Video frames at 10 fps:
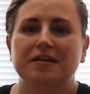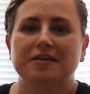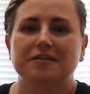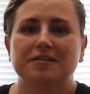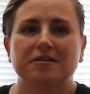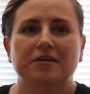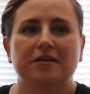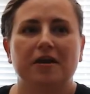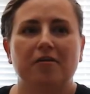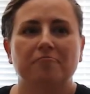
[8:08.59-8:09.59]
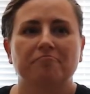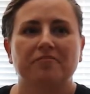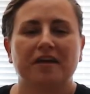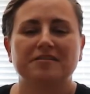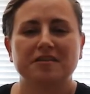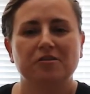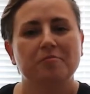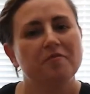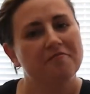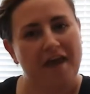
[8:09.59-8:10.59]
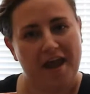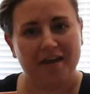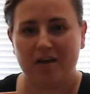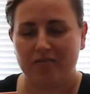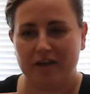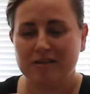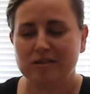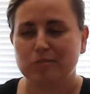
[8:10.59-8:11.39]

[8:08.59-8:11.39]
is it's a little bit vague on this,